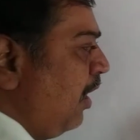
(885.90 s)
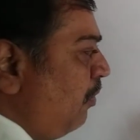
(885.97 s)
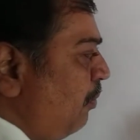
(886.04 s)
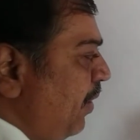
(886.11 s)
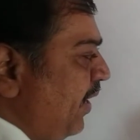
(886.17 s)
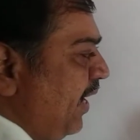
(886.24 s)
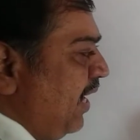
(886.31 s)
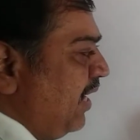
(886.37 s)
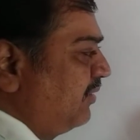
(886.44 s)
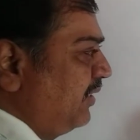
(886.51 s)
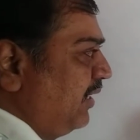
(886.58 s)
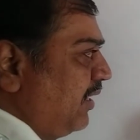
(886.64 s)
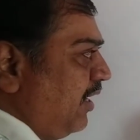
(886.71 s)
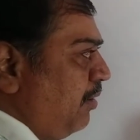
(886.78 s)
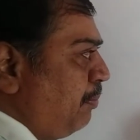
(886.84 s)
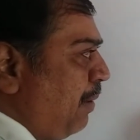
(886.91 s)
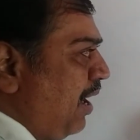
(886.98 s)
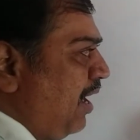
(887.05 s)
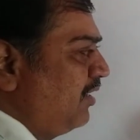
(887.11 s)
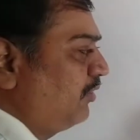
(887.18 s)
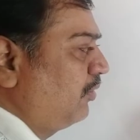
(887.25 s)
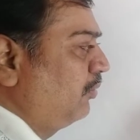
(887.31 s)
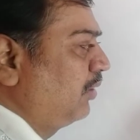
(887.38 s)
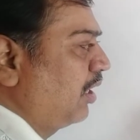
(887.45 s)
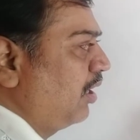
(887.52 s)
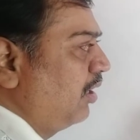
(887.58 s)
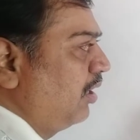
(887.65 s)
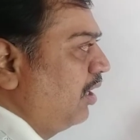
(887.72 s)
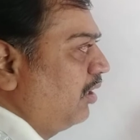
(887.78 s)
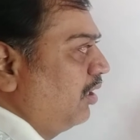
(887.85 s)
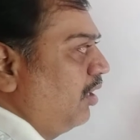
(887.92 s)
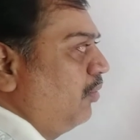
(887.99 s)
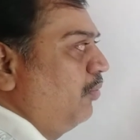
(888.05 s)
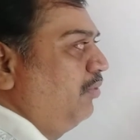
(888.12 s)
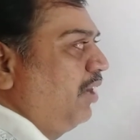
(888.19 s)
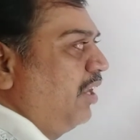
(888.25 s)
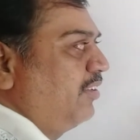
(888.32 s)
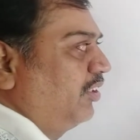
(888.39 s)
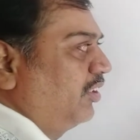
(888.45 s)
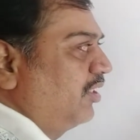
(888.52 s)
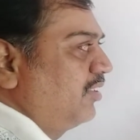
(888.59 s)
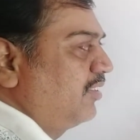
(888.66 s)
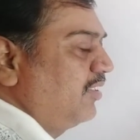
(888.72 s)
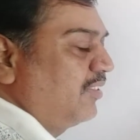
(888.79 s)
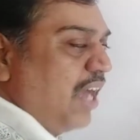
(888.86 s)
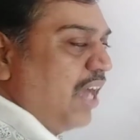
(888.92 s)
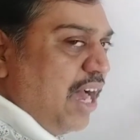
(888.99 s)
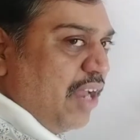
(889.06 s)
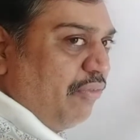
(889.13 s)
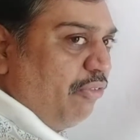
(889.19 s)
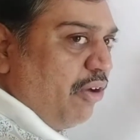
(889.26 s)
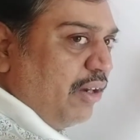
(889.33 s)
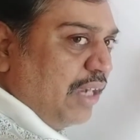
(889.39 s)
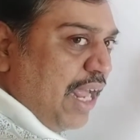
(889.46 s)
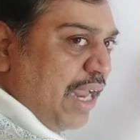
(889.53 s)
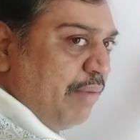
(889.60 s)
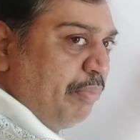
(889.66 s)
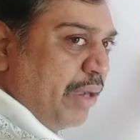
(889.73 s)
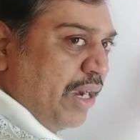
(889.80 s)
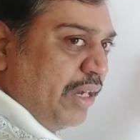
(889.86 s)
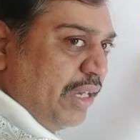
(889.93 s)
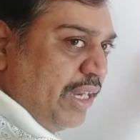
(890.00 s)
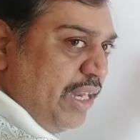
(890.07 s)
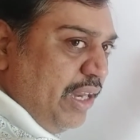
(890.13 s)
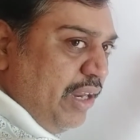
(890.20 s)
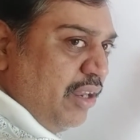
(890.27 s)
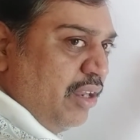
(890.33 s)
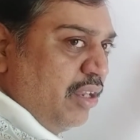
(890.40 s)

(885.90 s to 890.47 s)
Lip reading: when AC current pass through the conductor whose resistance is R for time period T,